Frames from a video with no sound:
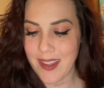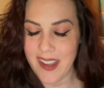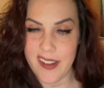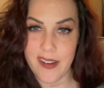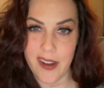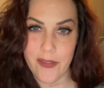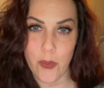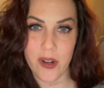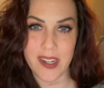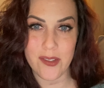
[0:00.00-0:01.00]
enough
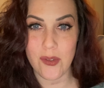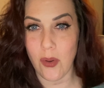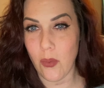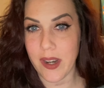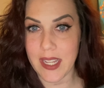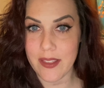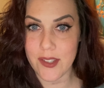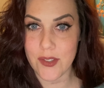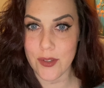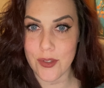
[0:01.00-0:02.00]
where I don't want to get the
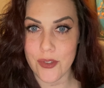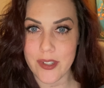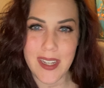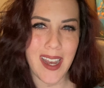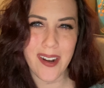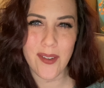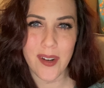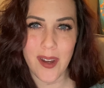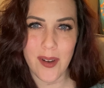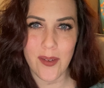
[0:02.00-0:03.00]
surgery? I don't
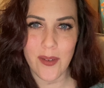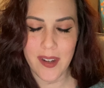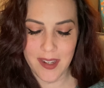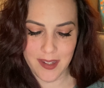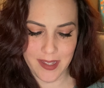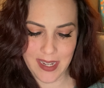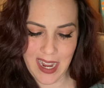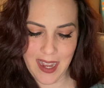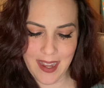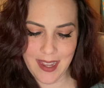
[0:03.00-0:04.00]
know. Like,
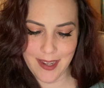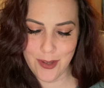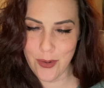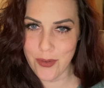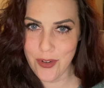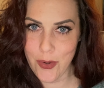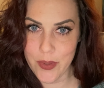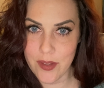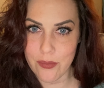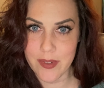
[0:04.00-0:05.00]
I don't know
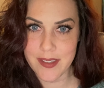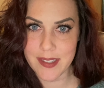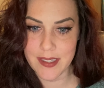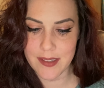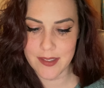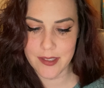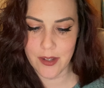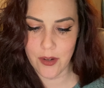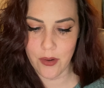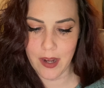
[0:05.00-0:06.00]
what the risk is.
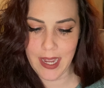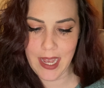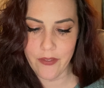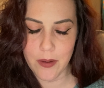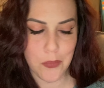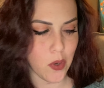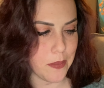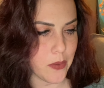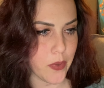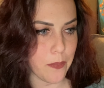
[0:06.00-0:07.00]
So I have an
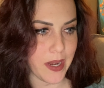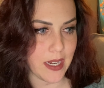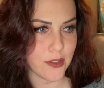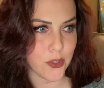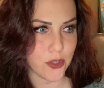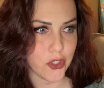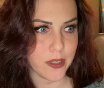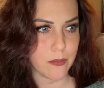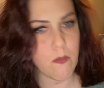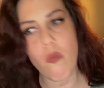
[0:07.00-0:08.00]
appointment with my
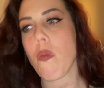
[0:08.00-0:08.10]
surgeon.